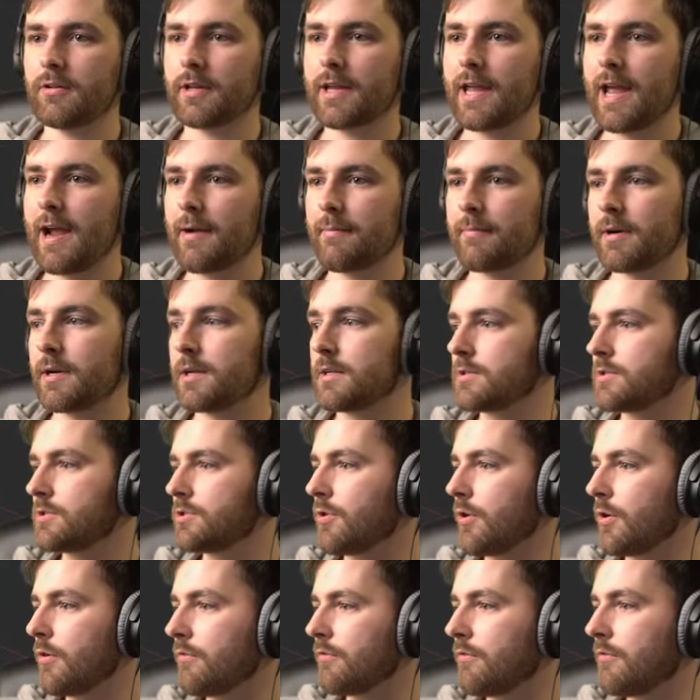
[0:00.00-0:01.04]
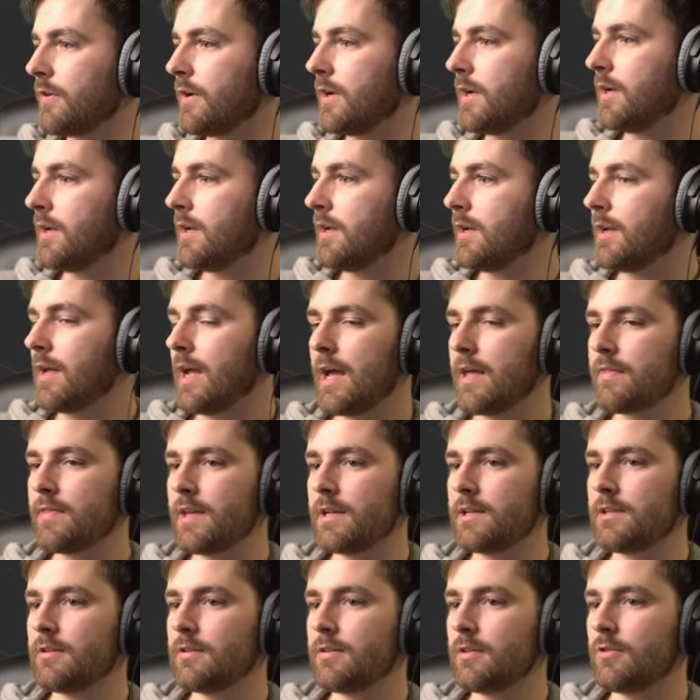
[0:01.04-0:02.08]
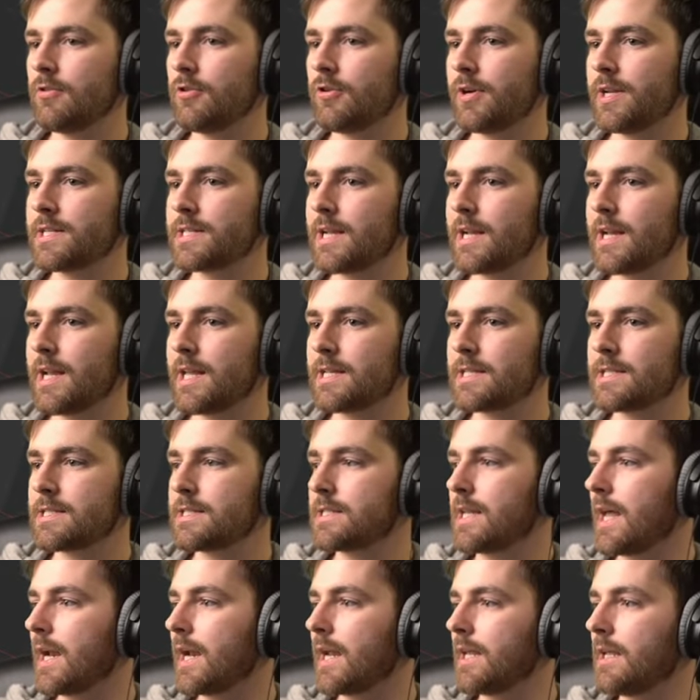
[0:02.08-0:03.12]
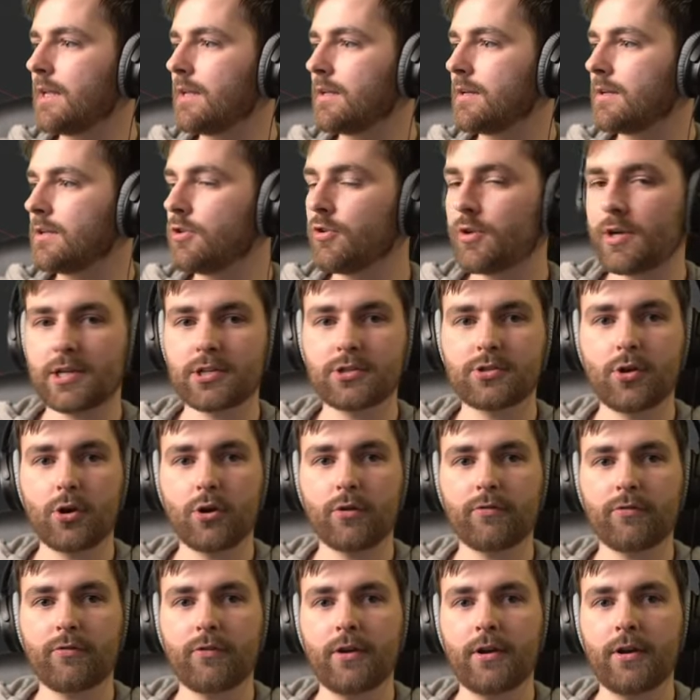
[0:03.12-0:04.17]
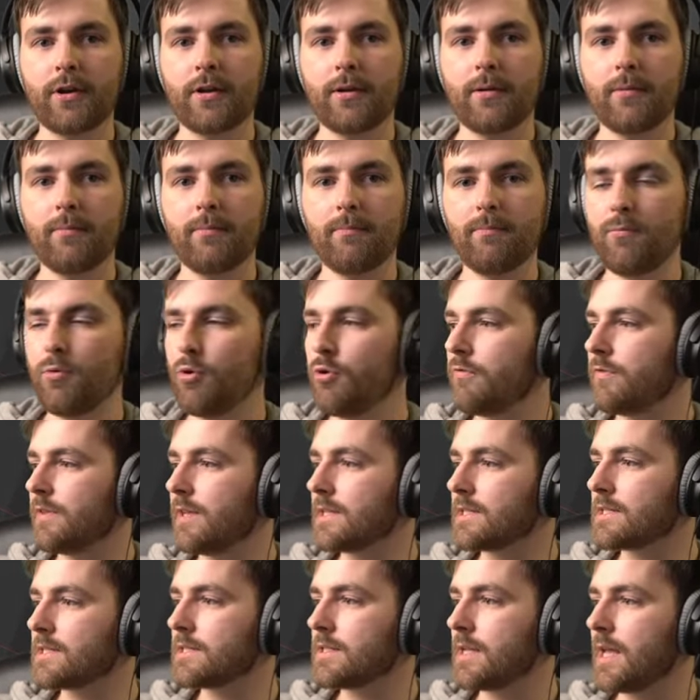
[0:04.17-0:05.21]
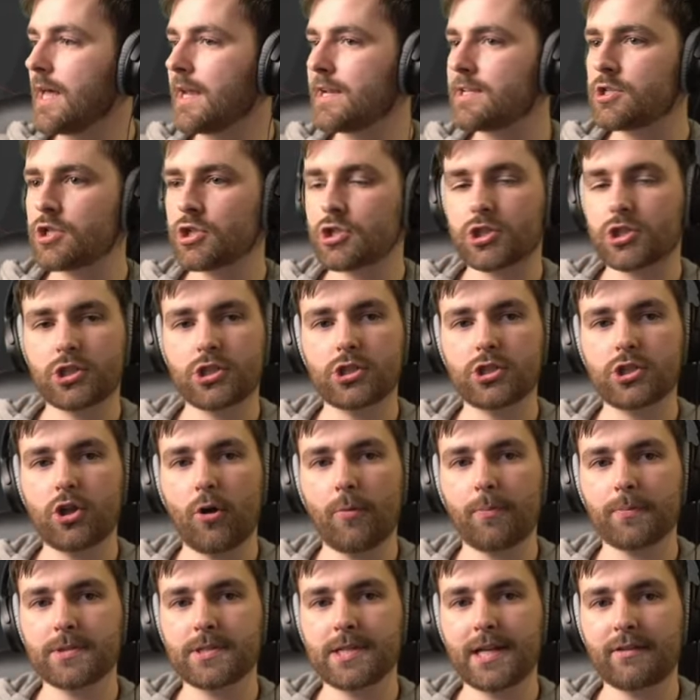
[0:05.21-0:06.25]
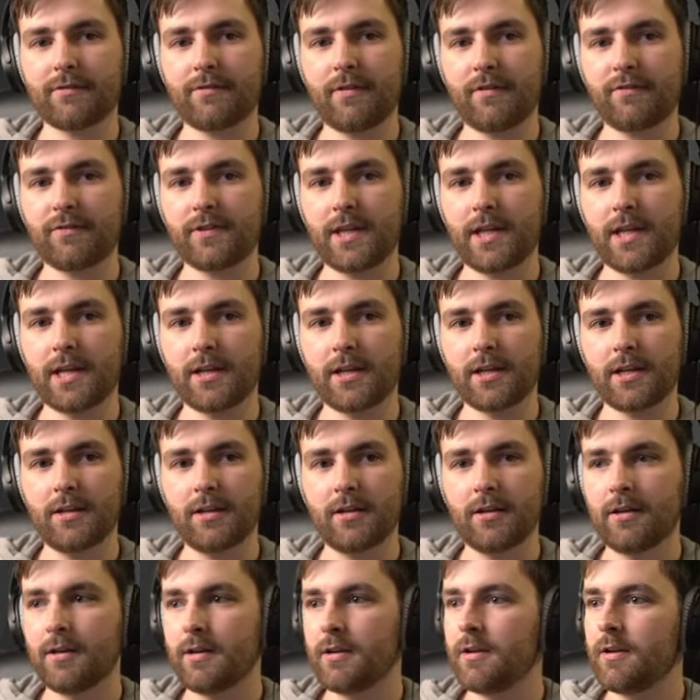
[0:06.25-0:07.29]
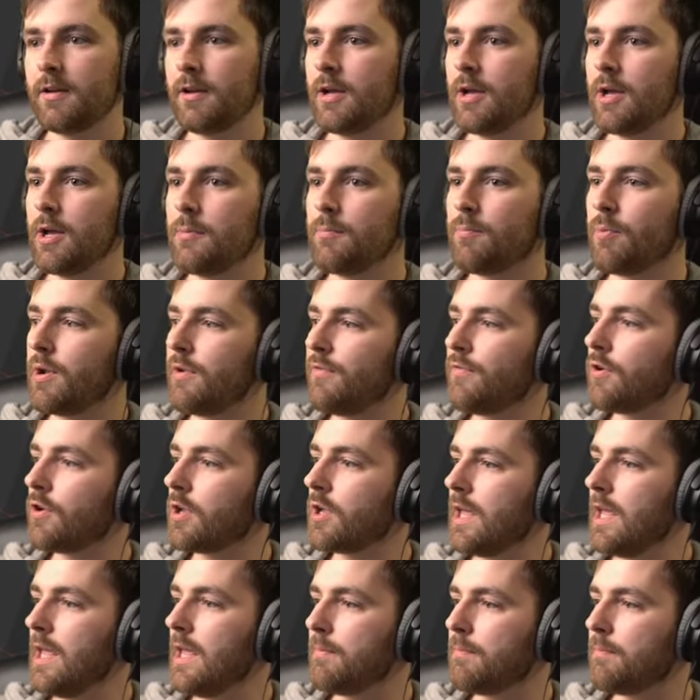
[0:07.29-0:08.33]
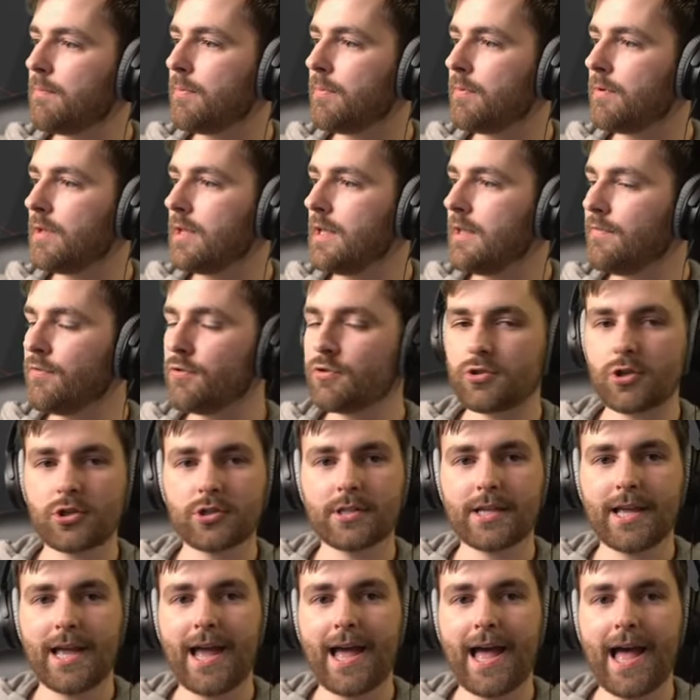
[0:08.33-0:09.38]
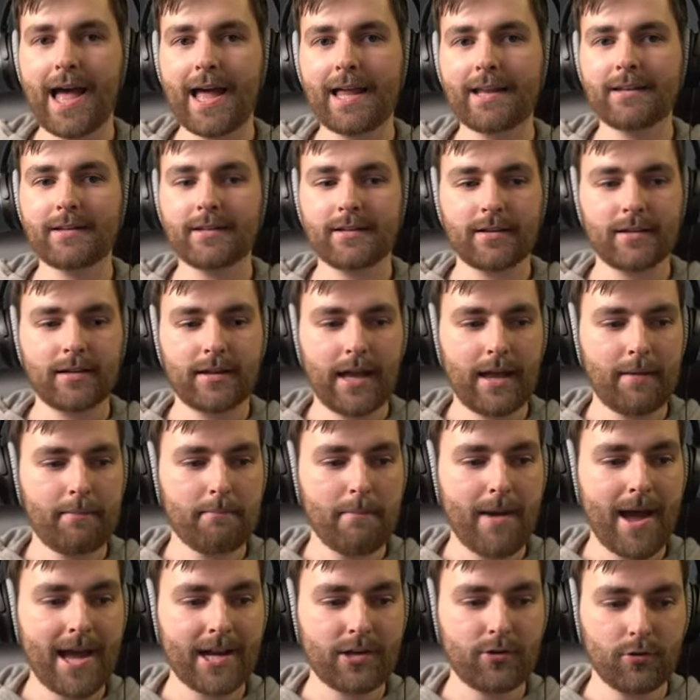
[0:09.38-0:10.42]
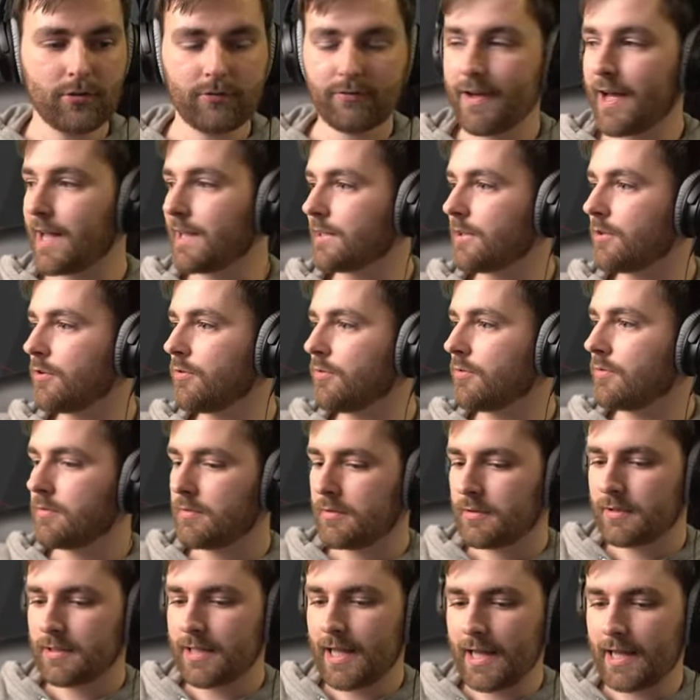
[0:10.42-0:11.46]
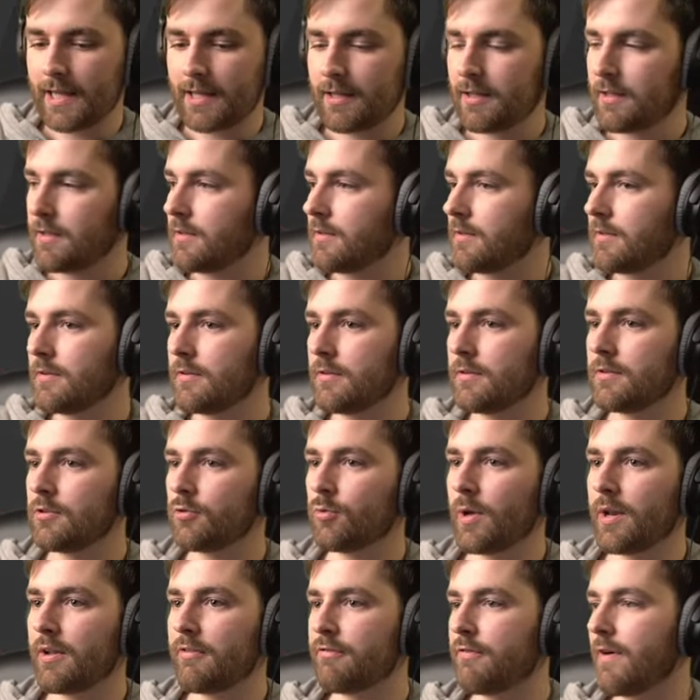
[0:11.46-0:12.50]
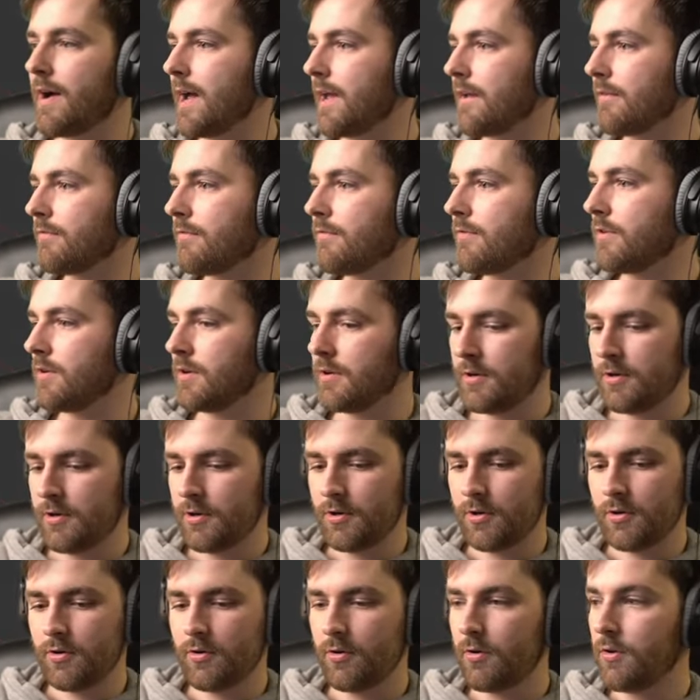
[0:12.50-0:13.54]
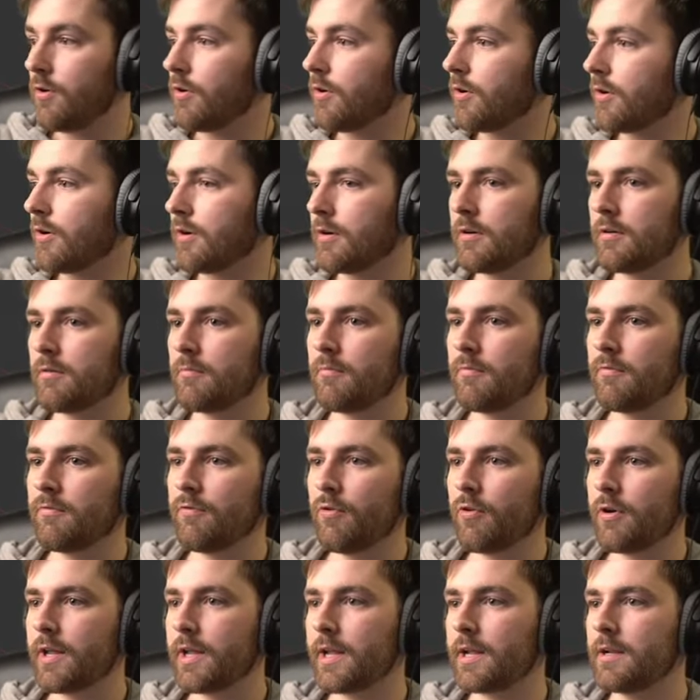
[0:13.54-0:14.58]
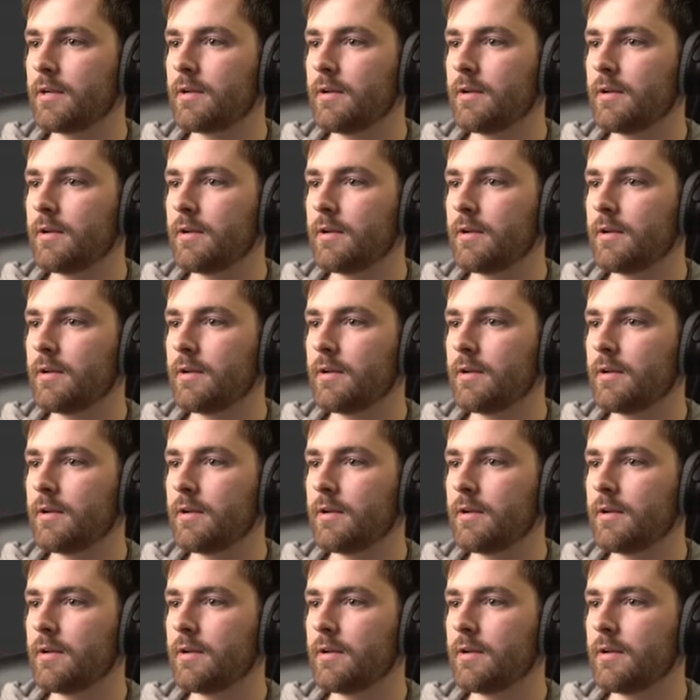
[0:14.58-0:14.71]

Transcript: camera sort of, and then under this lens setting. You can sort of move this, and it just stops at 15. But if you keep if you just add a manual value like 25 or 40,